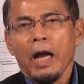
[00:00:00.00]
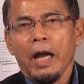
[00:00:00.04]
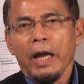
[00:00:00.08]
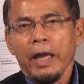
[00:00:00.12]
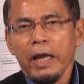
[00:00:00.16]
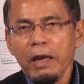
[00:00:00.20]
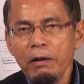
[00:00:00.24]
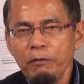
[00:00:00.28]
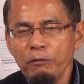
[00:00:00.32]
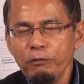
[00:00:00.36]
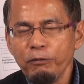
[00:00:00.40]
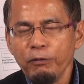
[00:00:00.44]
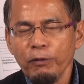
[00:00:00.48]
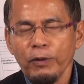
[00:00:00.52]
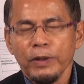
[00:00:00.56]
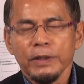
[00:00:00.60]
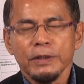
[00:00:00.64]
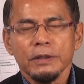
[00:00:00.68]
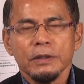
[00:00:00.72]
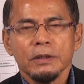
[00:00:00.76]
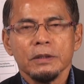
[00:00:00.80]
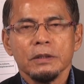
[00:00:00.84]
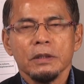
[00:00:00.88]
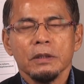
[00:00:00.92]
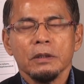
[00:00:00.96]

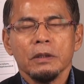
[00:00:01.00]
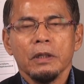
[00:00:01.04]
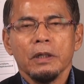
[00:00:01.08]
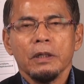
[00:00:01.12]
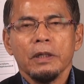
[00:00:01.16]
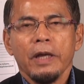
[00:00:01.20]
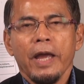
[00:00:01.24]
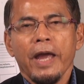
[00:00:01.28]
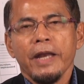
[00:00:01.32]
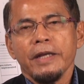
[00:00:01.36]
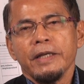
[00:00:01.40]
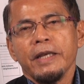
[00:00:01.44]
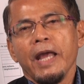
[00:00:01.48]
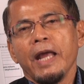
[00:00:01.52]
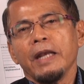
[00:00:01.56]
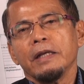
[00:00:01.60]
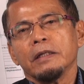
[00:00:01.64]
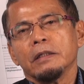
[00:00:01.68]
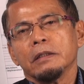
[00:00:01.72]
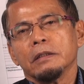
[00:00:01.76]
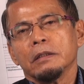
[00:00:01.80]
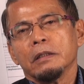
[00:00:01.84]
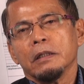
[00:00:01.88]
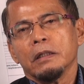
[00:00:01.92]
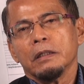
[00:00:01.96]
influence, and
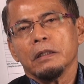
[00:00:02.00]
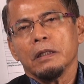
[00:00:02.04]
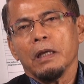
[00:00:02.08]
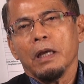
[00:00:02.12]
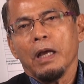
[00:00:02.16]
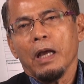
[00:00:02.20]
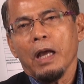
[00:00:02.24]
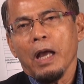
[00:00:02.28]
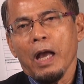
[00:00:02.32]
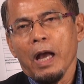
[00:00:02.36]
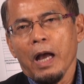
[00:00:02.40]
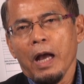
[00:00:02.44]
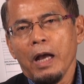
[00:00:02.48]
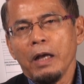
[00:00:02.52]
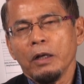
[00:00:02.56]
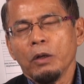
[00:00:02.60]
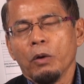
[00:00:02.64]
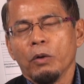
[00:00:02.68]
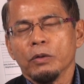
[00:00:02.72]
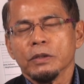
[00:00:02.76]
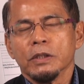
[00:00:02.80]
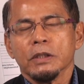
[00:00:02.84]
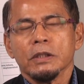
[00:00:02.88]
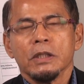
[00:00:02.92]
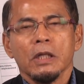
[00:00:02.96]
that
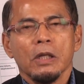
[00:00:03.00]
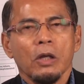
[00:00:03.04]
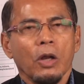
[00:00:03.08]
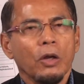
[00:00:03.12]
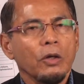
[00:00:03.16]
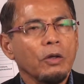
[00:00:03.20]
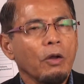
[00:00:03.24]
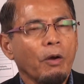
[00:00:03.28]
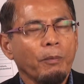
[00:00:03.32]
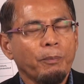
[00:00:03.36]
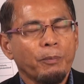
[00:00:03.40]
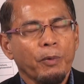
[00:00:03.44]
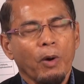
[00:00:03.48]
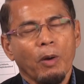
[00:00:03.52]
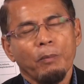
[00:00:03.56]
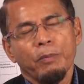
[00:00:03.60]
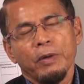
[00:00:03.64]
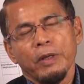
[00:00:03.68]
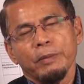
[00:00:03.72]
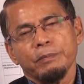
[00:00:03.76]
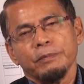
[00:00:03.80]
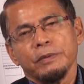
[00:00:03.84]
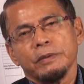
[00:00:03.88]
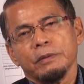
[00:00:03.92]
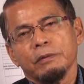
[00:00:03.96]
causes a lot of
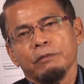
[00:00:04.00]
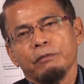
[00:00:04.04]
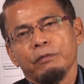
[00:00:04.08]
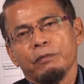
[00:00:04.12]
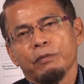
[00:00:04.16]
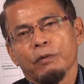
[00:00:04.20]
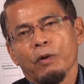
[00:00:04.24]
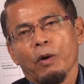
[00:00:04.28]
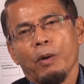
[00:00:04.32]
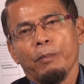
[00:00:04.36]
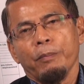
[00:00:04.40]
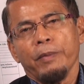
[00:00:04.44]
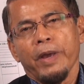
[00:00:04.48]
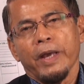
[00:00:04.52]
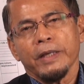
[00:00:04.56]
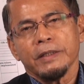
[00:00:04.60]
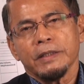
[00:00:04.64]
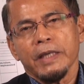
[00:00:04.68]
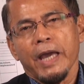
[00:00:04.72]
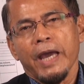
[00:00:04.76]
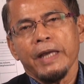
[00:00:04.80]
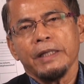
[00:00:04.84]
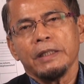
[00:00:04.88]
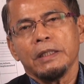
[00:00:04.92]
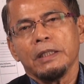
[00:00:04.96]
problem, from
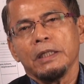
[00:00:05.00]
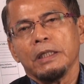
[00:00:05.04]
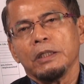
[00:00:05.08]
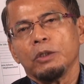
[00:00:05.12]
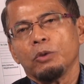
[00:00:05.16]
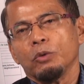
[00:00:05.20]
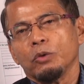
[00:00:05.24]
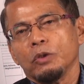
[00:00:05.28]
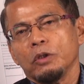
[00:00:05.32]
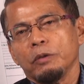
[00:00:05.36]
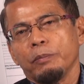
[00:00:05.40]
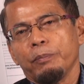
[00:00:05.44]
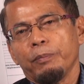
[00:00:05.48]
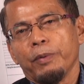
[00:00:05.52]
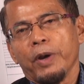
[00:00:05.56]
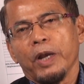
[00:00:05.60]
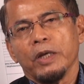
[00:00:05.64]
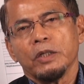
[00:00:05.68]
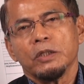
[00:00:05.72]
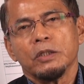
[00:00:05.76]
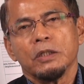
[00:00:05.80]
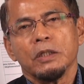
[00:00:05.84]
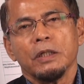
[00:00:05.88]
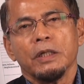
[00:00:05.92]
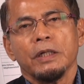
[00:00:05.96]
anxiety to
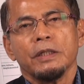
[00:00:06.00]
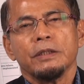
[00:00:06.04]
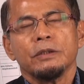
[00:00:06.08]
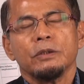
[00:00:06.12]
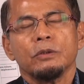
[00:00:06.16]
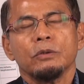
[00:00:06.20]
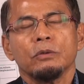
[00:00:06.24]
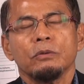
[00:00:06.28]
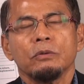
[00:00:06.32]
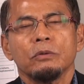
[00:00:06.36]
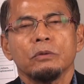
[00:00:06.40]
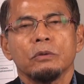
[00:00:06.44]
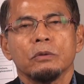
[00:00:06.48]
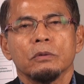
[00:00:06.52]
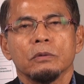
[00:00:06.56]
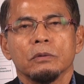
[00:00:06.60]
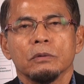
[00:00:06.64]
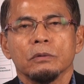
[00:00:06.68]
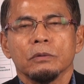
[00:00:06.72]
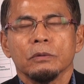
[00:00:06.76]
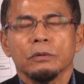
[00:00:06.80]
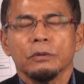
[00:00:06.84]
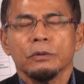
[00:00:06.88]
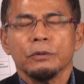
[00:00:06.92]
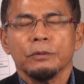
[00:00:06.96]
depression
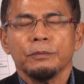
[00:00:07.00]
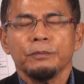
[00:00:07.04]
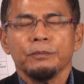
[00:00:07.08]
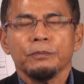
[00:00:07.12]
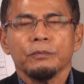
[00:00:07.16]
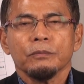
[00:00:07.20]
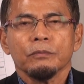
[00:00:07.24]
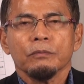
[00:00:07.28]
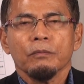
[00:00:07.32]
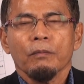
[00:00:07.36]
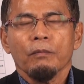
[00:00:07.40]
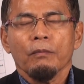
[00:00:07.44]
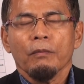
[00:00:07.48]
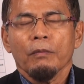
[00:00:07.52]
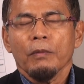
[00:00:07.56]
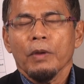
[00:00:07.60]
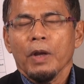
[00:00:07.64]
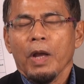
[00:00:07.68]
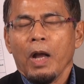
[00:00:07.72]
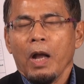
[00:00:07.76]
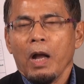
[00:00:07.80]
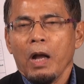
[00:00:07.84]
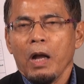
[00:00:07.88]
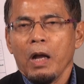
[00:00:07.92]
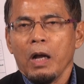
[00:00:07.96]
to
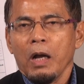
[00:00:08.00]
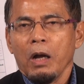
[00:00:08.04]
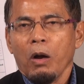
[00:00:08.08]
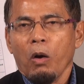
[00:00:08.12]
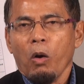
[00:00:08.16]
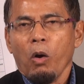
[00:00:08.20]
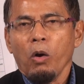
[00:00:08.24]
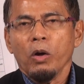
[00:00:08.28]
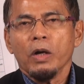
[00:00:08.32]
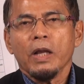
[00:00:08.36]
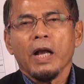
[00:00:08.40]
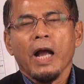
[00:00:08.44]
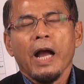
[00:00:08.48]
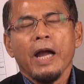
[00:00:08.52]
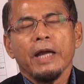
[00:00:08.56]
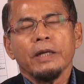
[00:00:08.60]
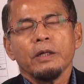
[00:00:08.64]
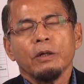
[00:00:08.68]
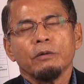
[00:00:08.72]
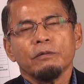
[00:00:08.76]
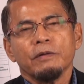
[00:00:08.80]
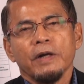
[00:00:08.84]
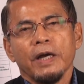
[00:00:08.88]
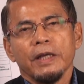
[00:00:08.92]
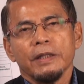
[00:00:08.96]
all
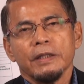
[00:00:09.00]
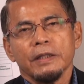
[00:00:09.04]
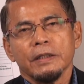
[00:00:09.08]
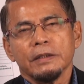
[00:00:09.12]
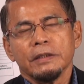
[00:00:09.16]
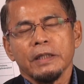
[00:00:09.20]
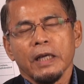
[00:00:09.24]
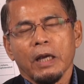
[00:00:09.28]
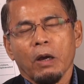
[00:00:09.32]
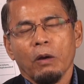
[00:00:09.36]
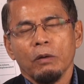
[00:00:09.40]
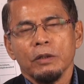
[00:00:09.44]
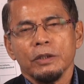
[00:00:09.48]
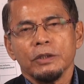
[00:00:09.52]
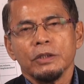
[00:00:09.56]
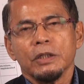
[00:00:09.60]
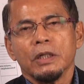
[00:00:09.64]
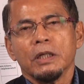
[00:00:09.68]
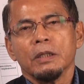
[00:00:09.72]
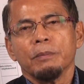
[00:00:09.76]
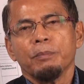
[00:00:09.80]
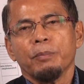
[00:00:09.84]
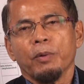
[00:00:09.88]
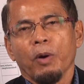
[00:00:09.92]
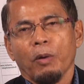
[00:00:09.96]
kind of other
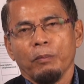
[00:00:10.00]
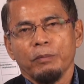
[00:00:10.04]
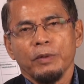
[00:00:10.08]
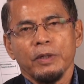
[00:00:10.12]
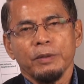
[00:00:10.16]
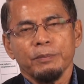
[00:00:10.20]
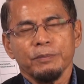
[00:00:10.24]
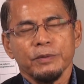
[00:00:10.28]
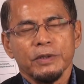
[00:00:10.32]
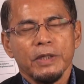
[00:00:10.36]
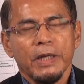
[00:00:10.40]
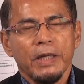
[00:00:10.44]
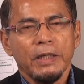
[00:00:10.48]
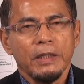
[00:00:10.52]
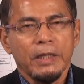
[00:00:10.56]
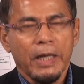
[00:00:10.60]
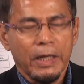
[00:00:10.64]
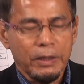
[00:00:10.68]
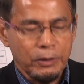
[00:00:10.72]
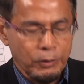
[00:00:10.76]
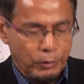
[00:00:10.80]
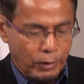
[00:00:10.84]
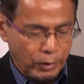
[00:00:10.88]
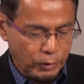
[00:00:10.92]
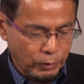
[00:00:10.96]
psychological problems
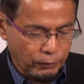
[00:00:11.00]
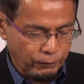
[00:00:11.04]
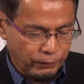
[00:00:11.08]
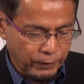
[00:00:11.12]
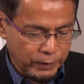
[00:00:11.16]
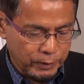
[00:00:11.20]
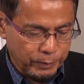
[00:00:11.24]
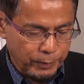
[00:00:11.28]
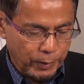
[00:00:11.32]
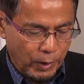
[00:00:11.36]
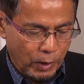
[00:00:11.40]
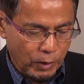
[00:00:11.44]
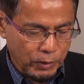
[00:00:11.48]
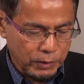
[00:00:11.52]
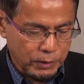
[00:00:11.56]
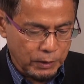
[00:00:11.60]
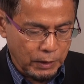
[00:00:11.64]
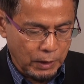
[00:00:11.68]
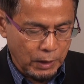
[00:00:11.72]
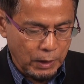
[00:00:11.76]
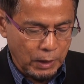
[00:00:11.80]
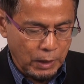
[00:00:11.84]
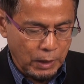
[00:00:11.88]
that you're going to face, because